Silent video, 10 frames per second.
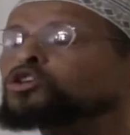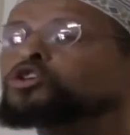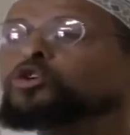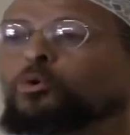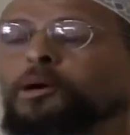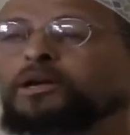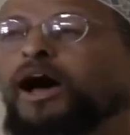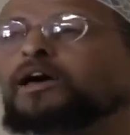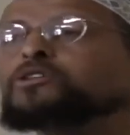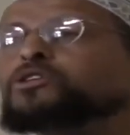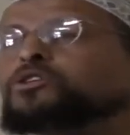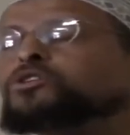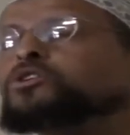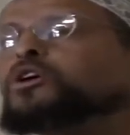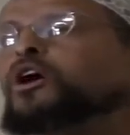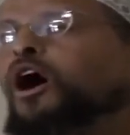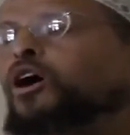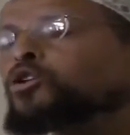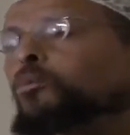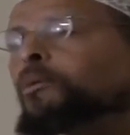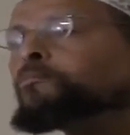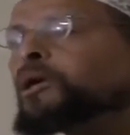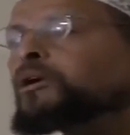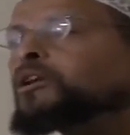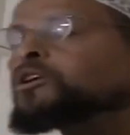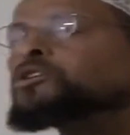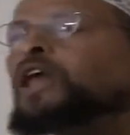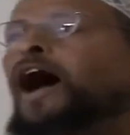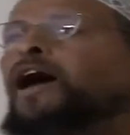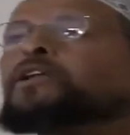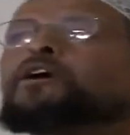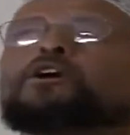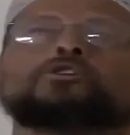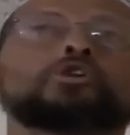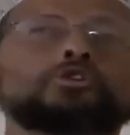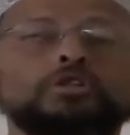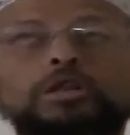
humanizes a human being. It's not just